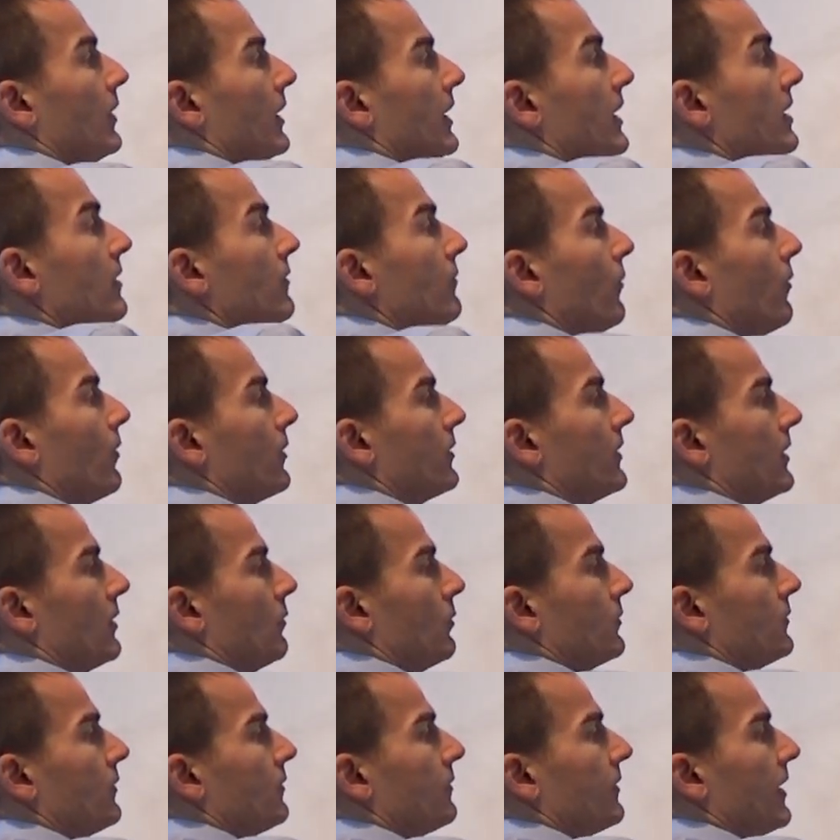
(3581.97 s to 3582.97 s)

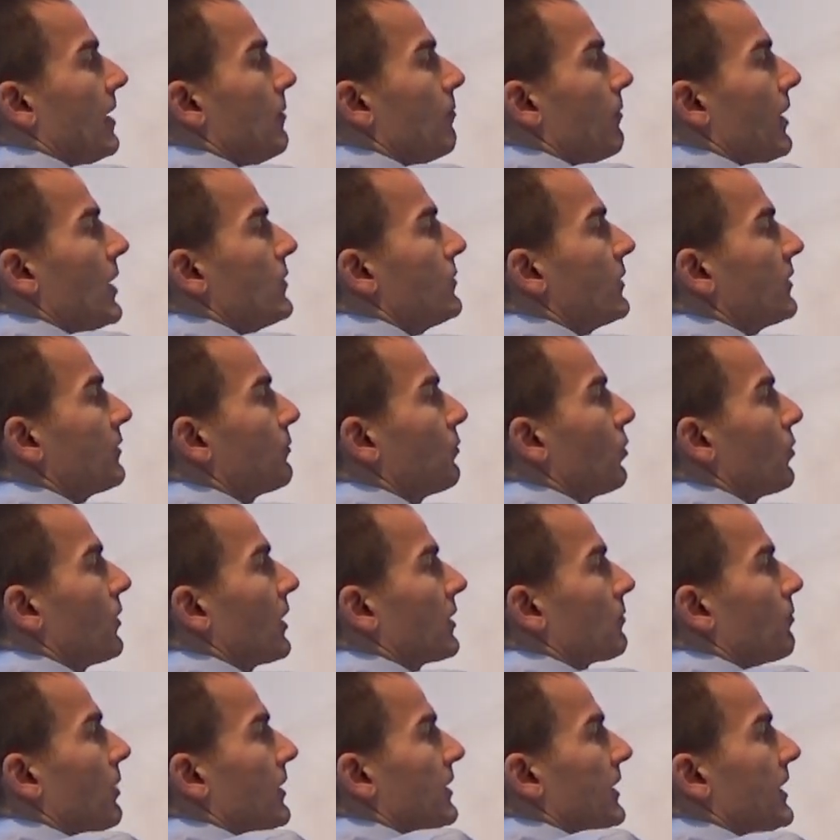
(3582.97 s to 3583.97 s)
inverted, with the same matrix
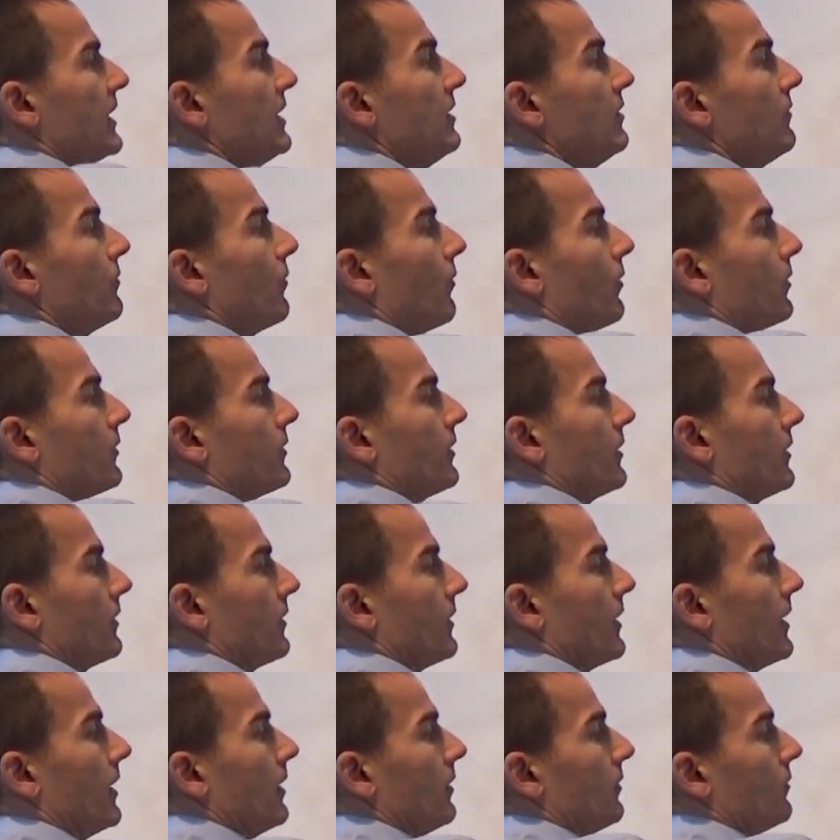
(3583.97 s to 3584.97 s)
product but
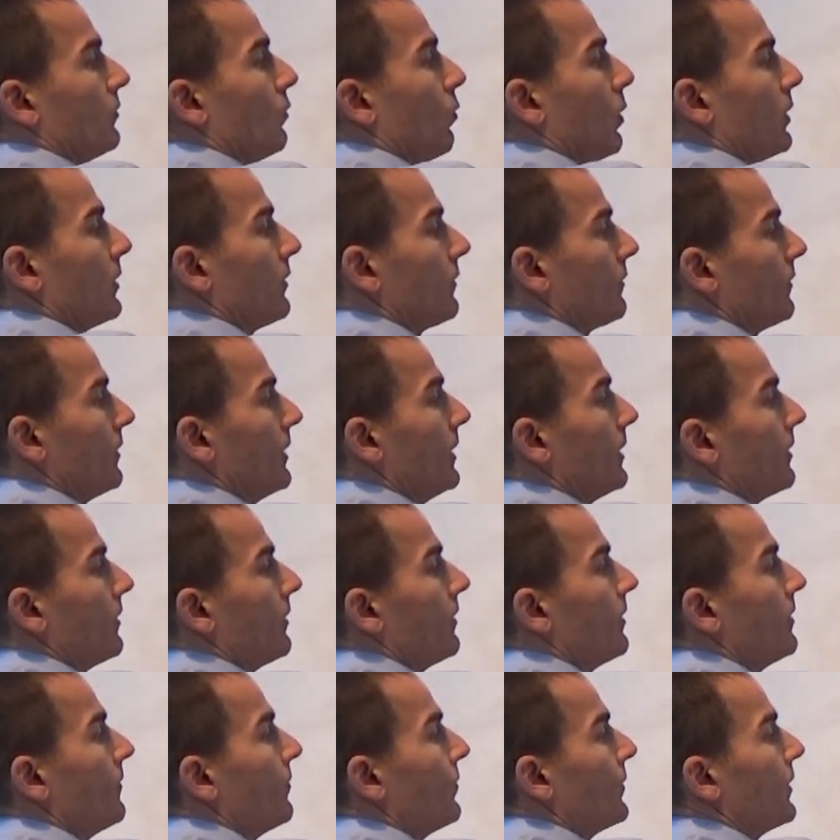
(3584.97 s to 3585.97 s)
inverted. So what is
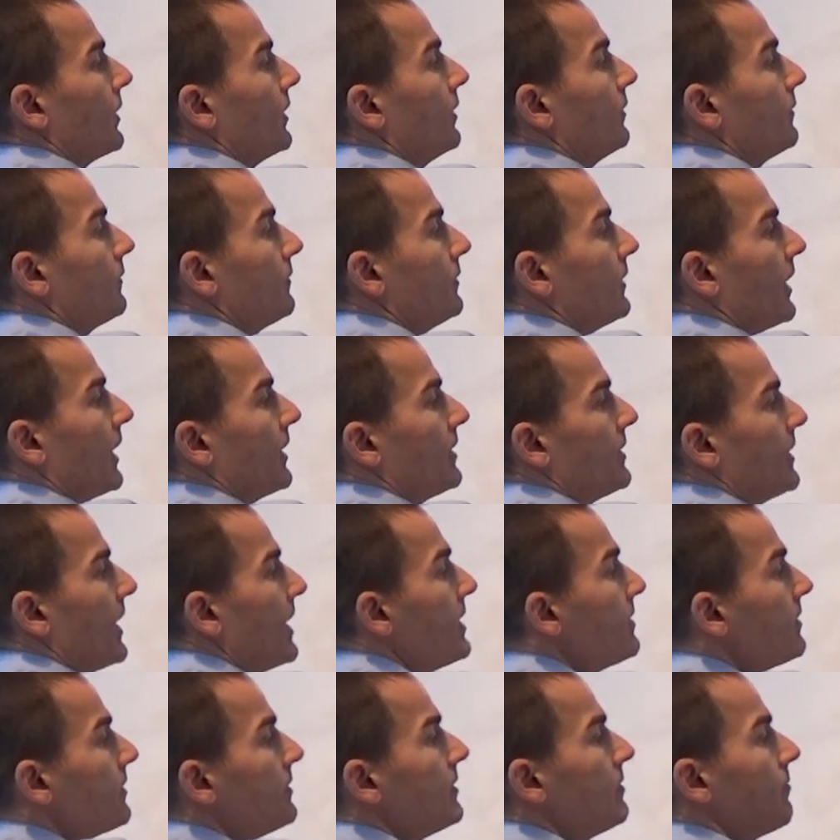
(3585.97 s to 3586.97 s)
here is the
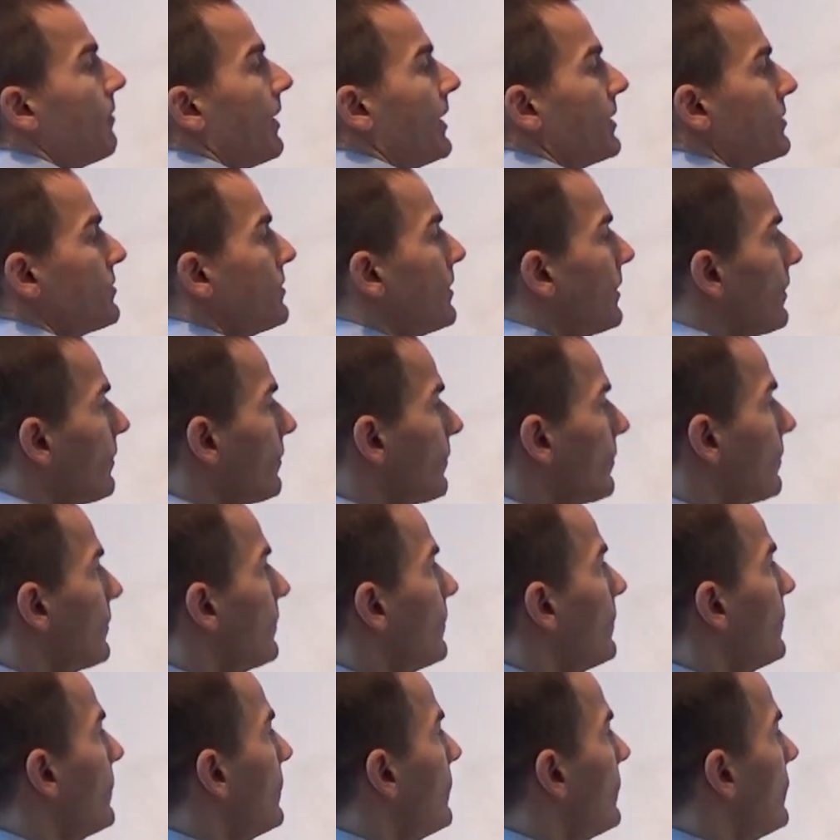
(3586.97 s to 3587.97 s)
identity
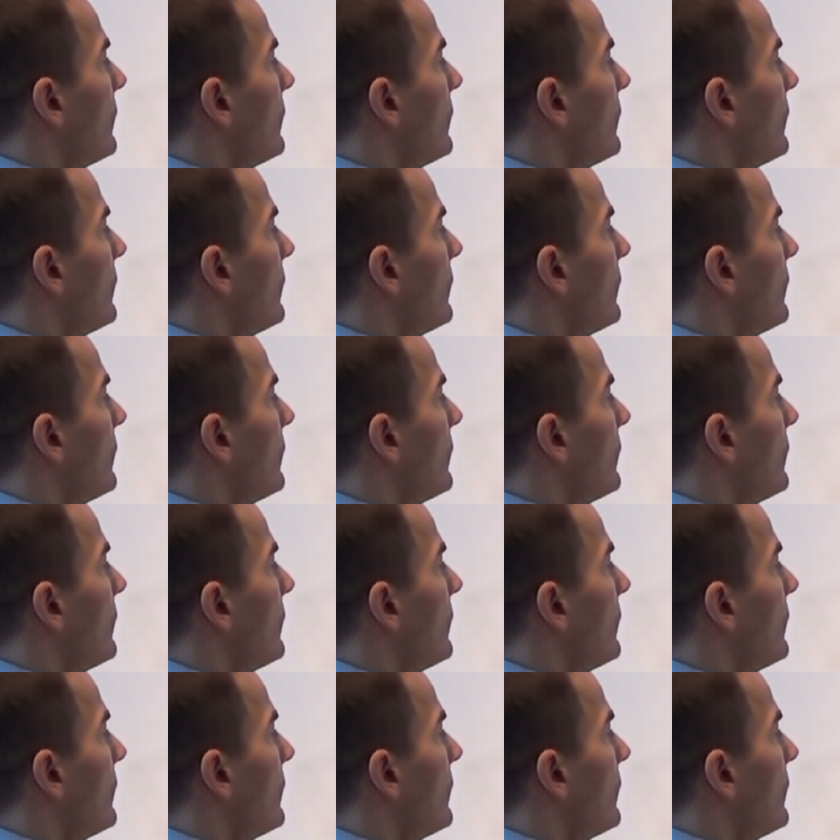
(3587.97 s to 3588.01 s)
matrix.